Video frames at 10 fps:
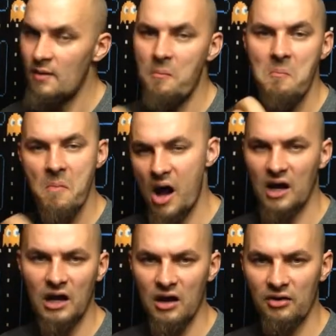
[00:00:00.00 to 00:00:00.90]

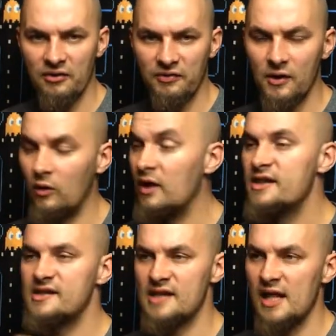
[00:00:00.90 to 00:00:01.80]
monk a load of fuel,
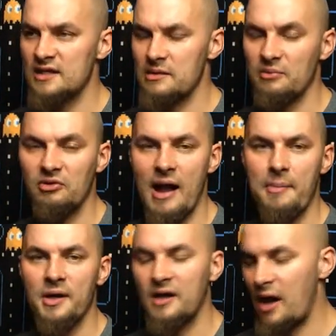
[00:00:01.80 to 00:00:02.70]
sell some
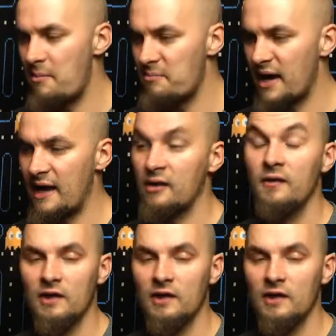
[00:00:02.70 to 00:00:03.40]
crap, come back,